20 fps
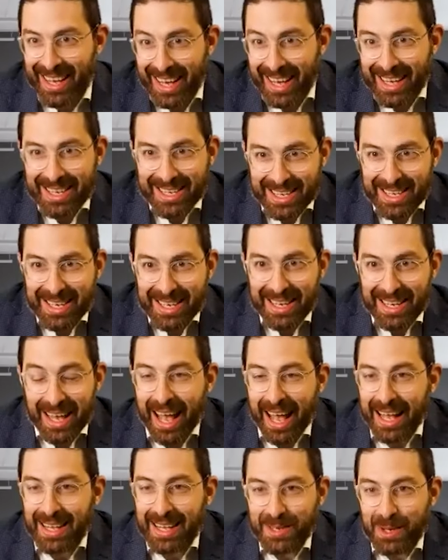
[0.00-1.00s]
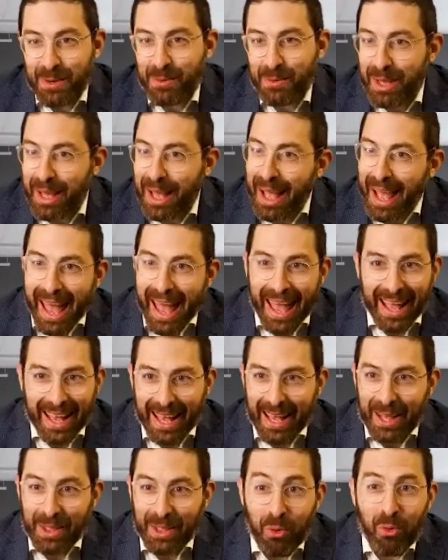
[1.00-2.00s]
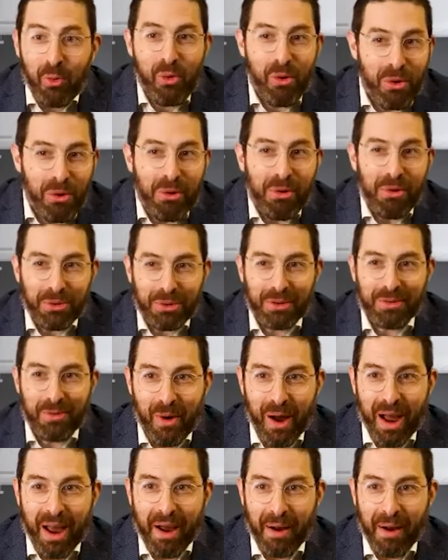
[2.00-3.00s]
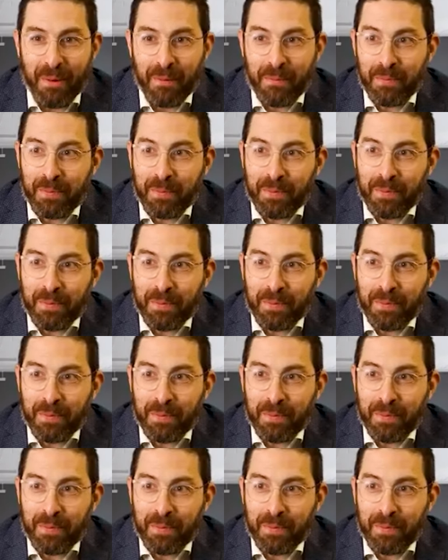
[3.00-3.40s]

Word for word: it's and so in the world where